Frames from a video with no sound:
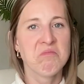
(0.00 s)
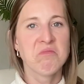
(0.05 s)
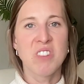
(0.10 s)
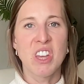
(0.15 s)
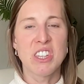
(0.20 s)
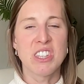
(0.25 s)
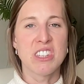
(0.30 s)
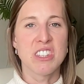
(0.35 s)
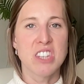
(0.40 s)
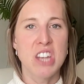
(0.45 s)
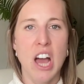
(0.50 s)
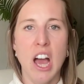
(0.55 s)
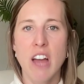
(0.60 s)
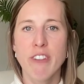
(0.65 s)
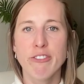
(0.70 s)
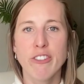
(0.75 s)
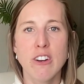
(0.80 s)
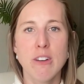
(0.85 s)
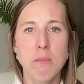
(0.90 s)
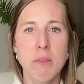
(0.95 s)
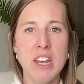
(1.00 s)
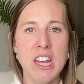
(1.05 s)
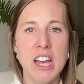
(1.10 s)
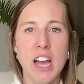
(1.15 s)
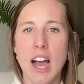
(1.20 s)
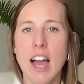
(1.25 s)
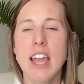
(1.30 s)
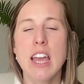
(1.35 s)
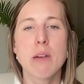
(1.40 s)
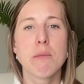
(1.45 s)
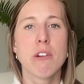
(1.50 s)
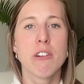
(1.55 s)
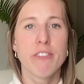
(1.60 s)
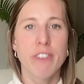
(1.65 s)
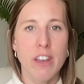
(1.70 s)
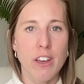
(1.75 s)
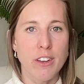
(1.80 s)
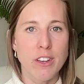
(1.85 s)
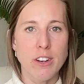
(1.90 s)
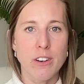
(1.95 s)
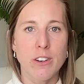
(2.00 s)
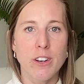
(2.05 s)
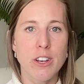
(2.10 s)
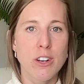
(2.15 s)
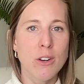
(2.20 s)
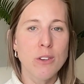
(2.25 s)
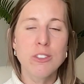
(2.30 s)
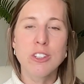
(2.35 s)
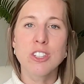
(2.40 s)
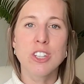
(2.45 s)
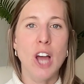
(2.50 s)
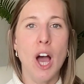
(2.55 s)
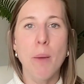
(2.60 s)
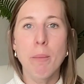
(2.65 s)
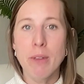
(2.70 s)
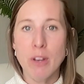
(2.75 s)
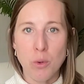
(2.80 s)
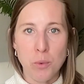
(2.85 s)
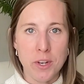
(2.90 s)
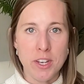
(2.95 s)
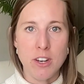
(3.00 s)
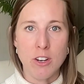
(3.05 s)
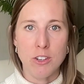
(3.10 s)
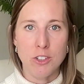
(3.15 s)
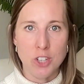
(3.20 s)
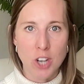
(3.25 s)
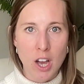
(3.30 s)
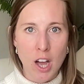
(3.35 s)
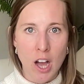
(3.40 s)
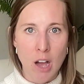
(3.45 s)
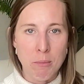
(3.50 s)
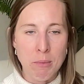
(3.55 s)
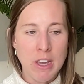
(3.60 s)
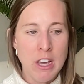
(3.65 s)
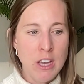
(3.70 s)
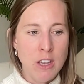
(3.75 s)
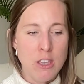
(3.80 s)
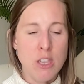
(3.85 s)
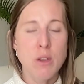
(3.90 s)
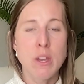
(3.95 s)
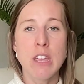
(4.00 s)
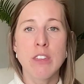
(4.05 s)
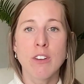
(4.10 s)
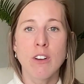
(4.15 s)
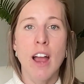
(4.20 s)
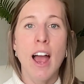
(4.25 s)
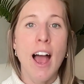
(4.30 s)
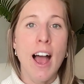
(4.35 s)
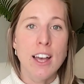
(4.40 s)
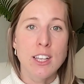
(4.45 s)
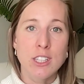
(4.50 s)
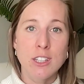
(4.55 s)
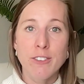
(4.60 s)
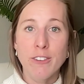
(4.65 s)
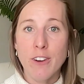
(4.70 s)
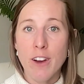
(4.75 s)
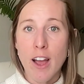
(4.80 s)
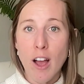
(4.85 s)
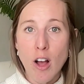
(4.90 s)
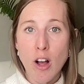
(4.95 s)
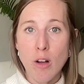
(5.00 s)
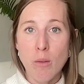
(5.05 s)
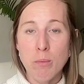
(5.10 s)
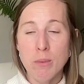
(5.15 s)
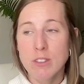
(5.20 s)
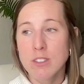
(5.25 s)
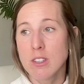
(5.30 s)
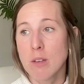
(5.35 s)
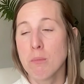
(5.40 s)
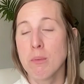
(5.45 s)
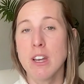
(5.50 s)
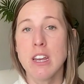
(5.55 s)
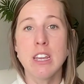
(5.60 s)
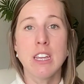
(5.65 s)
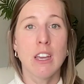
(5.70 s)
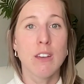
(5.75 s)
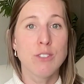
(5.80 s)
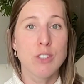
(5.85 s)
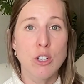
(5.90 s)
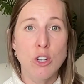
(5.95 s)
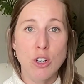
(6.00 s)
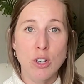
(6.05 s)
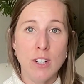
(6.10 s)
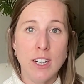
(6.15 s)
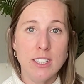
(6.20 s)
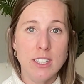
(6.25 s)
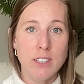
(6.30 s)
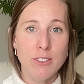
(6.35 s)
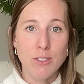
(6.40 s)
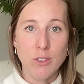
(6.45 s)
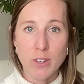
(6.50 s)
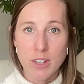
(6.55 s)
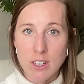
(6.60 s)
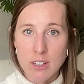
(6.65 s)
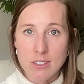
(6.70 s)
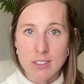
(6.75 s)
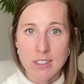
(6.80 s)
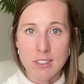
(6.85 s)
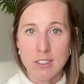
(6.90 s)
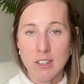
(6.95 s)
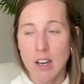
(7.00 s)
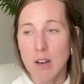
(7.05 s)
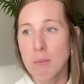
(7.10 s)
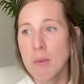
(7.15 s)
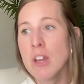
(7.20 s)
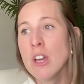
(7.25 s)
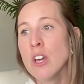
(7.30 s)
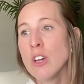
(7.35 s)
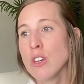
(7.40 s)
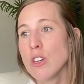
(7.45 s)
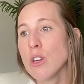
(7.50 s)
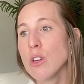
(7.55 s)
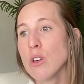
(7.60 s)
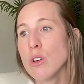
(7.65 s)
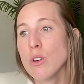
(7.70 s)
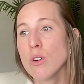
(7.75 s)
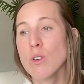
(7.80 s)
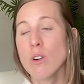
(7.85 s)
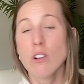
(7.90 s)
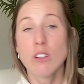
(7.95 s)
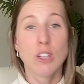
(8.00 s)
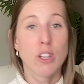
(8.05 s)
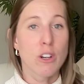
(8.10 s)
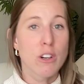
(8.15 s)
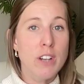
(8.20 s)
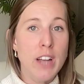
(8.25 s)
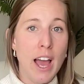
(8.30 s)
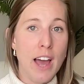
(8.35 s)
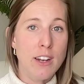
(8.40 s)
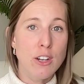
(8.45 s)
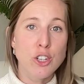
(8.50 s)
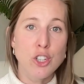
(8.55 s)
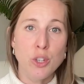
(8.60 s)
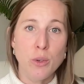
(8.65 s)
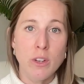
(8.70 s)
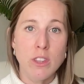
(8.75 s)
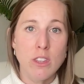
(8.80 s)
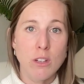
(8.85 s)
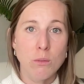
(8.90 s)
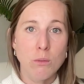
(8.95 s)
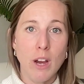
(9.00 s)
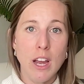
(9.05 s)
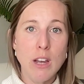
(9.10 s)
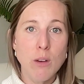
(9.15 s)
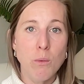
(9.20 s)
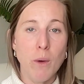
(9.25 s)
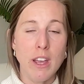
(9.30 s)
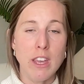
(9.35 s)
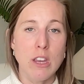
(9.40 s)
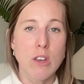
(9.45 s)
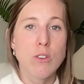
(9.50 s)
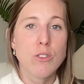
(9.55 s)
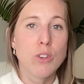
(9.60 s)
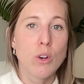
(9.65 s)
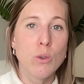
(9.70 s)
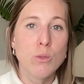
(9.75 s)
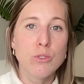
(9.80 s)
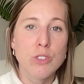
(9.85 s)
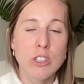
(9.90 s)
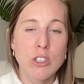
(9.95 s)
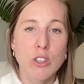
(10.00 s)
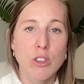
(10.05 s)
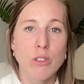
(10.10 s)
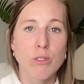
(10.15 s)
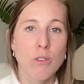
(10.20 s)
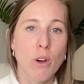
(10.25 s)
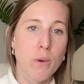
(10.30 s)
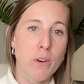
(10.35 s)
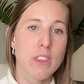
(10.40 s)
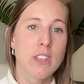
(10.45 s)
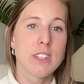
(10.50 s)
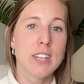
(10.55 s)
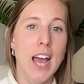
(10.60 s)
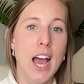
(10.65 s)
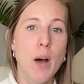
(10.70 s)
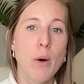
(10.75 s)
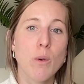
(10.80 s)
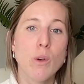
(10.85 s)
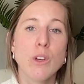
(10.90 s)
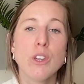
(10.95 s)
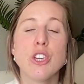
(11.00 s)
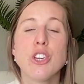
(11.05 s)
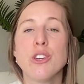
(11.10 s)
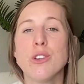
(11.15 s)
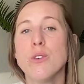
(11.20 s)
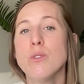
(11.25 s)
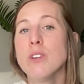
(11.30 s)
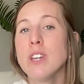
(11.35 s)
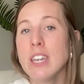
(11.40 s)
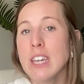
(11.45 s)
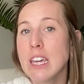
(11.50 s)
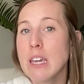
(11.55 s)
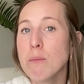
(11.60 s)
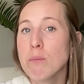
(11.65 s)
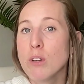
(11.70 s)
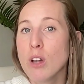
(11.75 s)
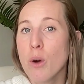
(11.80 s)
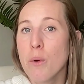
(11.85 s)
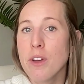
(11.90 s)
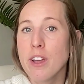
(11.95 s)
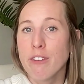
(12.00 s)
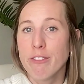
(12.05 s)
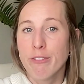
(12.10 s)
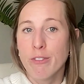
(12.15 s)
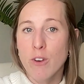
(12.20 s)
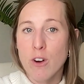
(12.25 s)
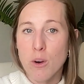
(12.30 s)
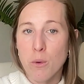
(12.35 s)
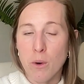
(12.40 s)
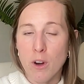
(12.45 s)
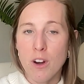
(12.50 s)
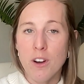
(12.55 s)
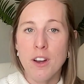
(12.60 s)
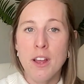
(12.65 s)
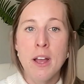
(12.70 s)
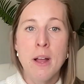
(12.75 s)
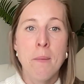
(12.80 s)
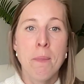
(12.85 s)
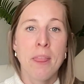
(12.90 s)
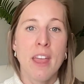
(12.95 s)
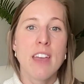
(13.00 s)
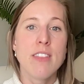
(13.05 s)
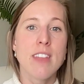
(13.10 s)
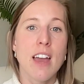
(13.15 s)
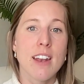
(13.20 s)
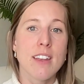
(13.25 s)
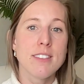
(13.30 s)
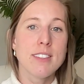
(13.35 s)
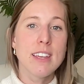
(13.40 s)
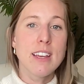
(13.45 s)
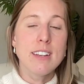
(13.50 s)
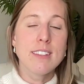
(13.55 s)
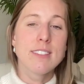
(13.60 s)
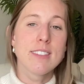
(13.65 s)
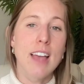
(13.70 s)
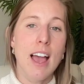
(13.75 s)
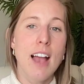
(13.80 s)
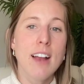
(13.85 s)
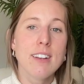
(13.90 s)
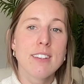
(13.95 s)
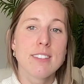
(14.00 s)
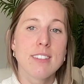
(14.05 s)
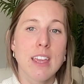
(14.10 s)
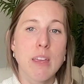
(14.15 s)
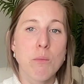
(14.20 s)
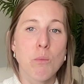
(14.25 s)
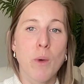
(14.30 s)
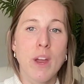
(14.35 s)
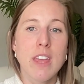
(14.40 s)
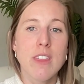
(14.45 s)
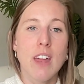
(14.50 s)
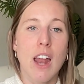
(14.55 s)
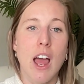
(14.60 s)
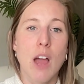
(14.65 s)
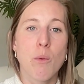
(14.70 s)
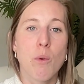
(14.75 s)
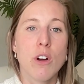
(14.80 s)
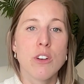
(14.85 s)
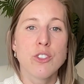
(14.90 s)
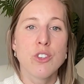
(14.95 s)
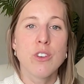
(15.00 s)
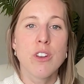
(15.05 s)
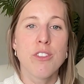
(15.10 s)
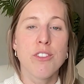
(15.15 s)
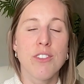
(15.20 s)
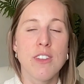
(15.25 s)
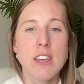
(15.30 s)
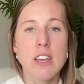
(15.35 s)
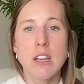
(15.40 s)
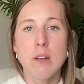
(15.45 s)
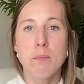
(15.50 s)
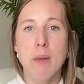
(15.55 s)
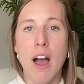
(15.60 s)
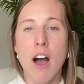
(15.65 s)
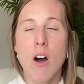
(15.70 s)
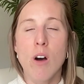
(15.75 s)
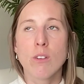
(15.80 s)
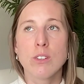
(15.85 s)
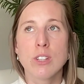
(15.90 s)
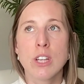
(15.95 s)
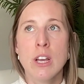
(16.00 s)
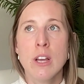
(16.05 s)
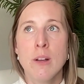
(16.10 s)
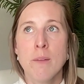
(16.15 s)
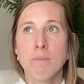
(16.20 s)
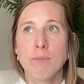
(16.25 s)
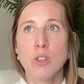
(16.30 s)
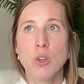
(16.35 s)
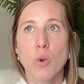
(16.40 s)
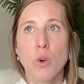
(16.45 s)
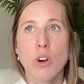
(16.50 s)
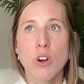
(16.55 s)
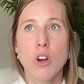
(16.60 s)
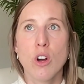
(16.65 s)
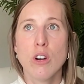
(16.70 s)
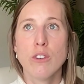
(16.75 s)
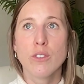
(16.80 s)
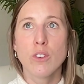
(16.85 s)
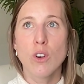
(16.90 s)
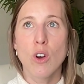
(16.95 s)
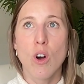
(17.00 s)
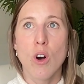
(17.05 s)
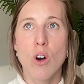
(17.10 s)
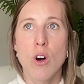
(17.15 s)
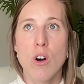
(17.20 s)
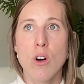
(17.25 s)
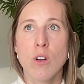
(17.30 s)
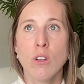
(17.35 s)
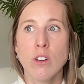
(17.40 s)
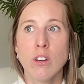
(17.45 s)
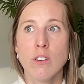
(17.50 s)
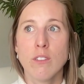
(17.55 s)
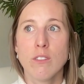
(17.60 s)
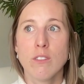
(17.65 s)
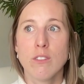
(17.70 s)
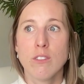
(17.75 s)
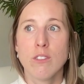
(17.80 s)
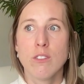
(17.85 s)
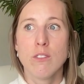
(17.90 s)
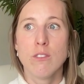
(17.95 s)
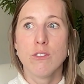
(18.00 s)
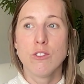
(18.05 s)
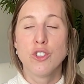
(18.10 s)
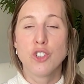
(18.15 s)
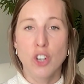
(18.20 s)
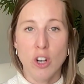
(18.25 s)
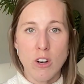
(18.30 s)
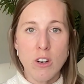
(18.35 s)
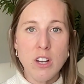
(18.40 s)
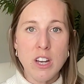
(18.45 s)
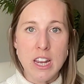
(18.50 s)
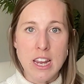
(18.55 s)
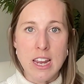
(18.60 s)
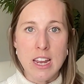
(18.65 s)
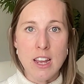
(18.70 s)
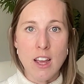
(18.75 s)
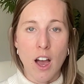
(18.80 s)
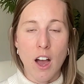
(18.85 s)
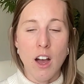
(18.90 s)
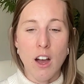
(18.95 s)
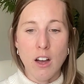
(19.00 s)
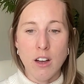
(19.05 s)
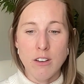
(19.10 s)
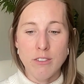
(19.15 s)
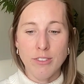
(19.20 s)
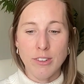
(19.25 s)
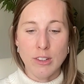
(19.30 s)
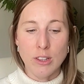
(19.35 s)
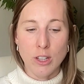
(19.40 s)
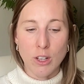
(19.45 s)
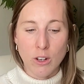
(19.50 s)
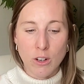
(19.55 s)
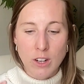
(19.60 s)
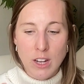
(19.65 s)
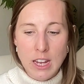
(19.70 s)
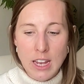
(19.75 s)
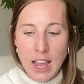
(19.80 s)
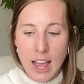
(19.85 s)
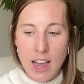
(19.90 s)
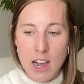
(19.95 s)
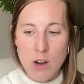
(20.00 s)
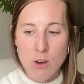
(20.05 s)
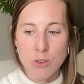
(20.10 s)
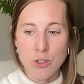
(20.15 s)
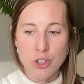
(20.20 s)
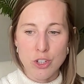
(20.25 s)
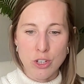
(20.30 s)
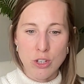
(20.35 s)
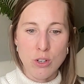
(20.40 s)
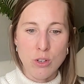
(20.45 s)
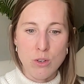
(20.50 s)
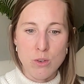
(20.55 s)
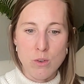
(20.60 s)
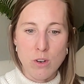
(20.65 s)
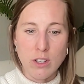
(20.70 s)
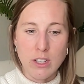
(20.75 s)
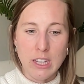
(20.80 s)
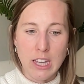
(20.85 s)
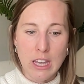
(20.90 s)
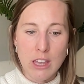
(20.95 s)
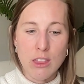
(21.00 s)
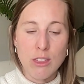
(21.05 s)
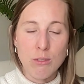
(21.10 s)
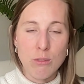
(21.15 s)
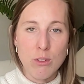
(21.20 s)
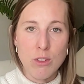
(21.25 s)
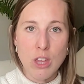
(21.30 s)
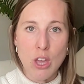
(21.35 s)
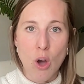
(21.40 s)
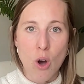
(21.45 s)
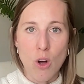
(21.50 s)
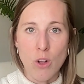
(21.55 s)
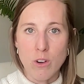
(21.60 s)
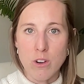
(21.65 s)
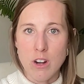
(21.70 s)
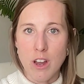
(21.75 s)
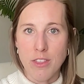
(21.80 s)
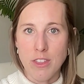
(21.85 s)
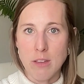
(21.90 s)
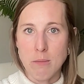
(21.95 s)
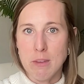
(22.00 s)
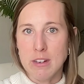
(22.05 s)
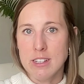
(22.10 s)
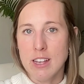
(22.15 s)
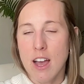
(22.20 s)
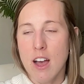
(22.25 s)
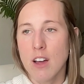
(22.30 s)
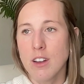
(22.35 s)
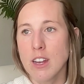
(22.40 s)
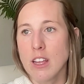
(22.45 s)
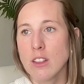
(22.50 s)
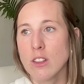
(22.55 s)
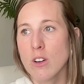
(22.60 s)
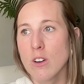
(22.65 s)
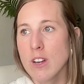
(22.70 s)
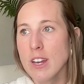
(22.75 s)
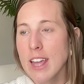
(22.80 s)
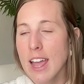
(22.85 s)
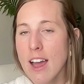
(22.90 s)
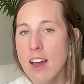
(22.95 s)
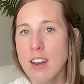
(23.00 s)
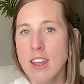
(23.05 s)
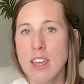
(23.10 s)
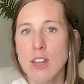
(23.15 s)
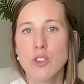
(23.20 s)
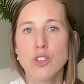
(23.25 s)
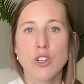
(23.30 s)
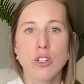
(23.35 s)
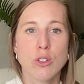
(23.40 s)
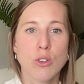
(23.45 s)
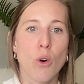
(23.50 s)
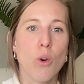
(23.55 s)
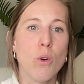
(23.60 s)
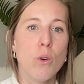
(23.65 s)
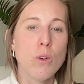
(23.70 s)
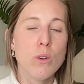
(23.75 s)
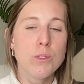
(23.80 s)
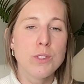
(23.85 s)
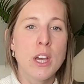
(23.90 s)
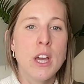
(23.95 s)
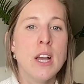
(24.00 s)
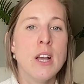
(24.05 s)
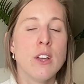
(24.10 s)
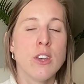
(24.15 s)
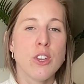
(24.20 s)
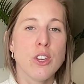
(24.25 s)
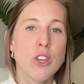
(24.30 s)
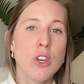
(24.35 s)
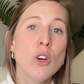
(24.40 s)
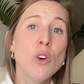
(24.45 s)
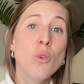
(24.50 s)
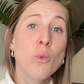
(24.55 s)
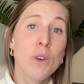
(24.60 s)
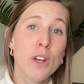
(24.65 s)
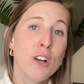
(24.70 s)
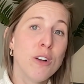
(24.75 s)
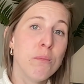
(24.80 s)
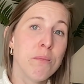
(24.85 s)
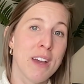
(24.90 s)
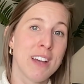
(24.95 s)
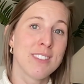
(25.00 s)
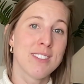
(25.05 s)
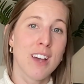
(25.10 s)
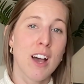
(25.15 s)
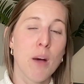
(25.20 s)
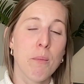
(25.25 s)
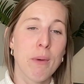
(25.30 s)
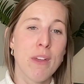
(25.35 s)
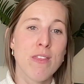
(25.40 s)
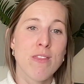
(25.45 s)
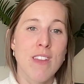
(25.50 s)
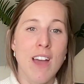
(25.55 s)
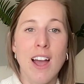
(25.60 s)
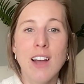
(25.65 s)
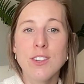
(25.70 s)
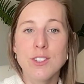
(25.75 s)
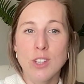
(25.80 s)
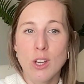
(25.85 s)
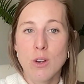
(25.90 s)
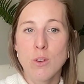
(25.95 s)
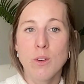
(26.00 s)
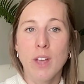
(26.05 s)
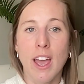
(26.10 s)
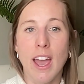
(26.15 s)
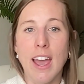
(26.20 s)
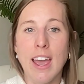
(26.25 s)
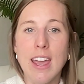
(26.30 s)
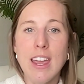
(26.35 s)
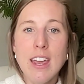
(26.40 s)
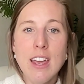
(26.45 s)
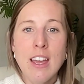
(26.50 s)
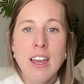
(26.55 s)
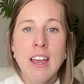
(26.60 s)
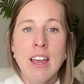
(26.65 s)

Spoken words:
This is not for me. I am a failure. You don't just up and quit your job. You either ask for help. Somebody gives you corrective criticism. You learn how to do it the right way. You don't just throw in the towel. You keep going forward. And that is the exact same way that I want you to think about your overall journey of learning how to get through the all or nothing mentality, learning how to hit your goals. You will mess up, and that's okay.